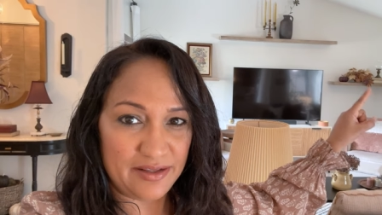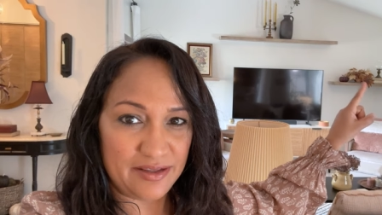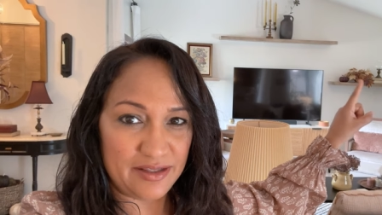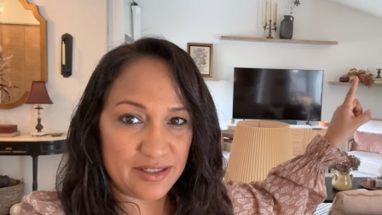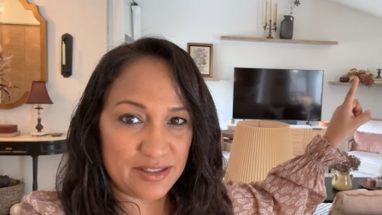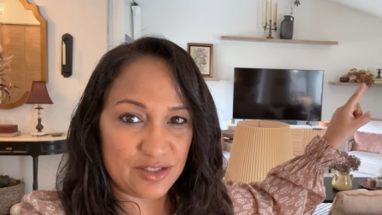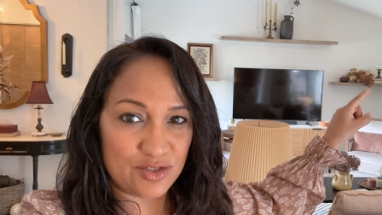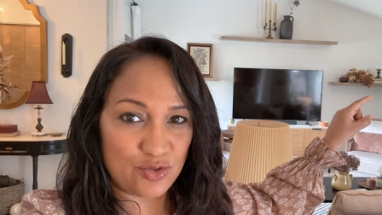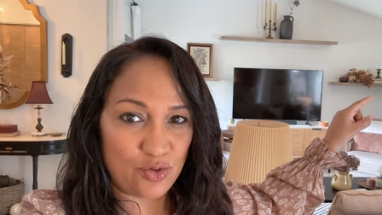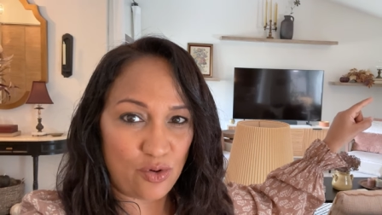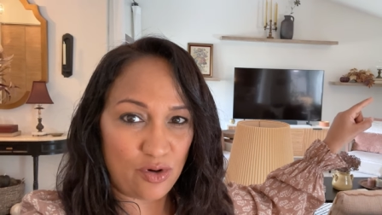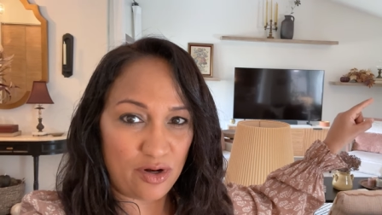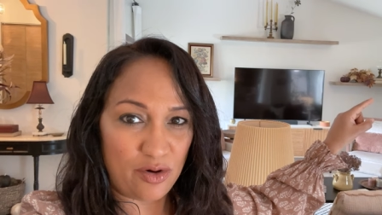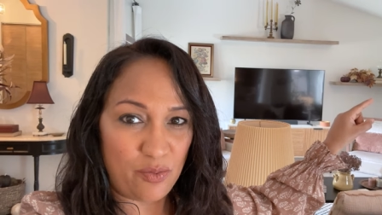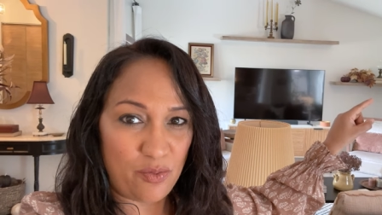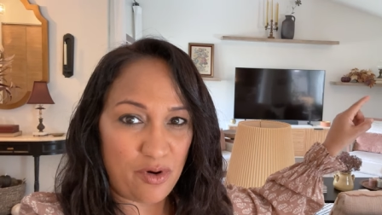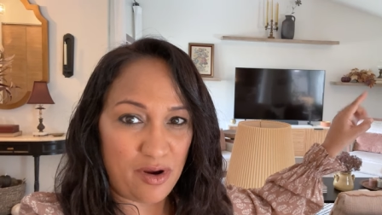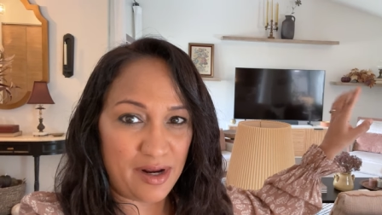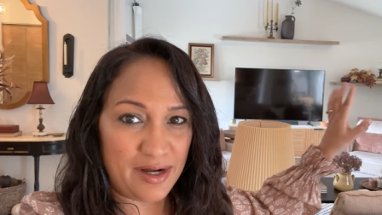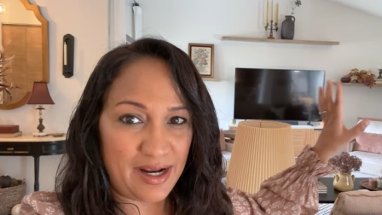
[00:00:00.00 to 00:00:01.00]
this taller
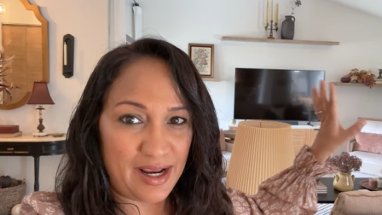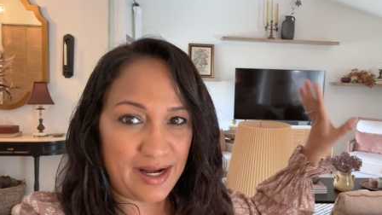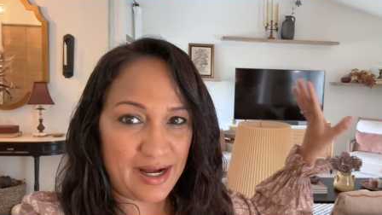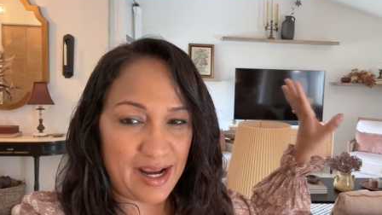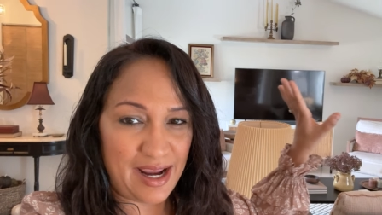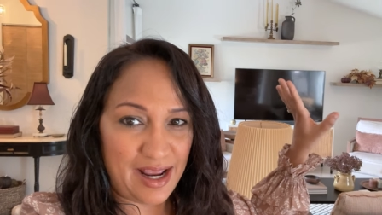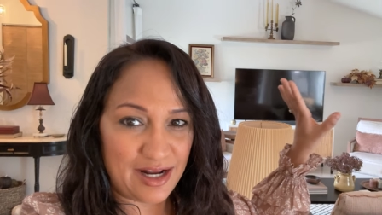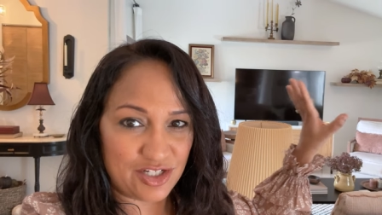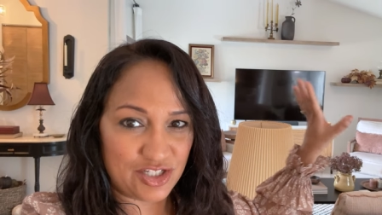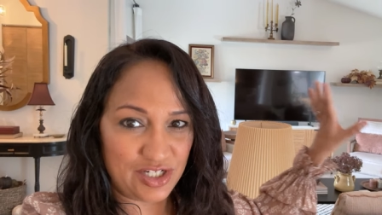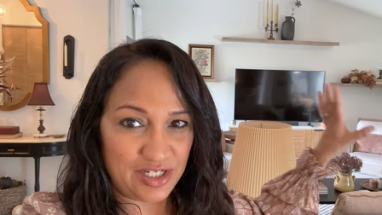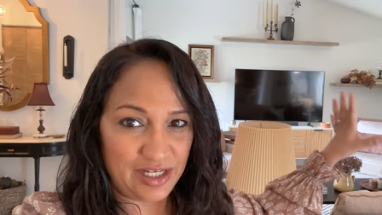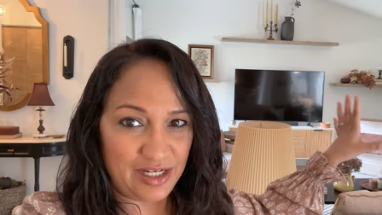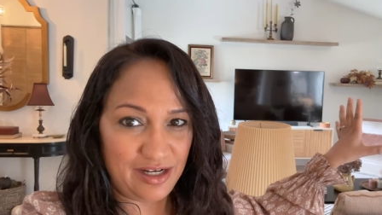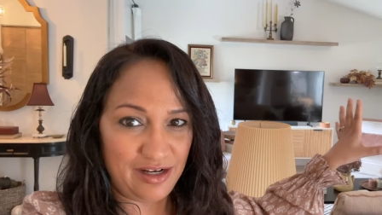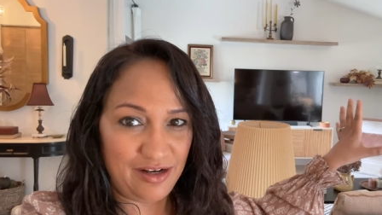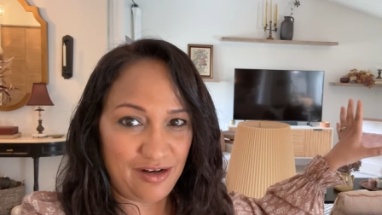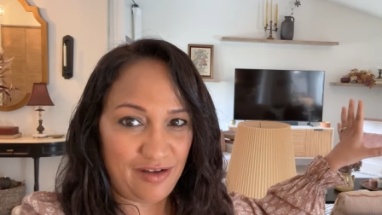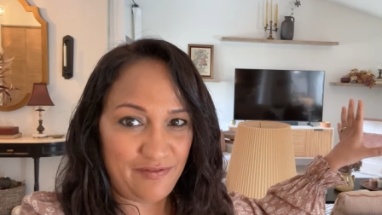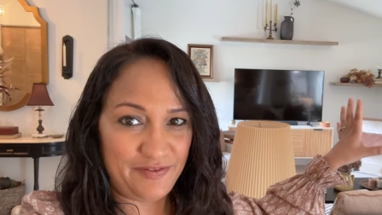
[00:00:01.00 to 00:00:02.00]
one and I actually
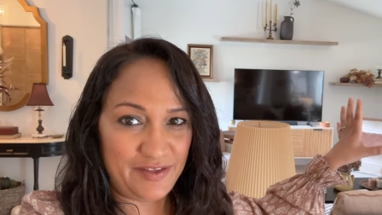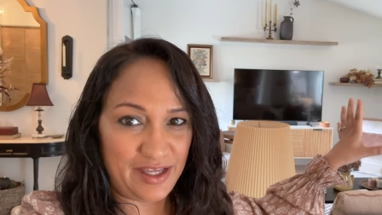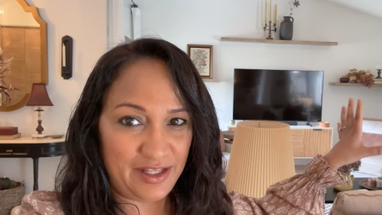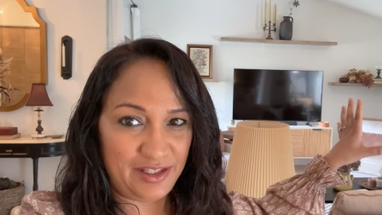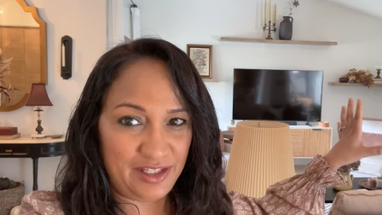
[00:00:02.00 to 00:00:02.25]
love that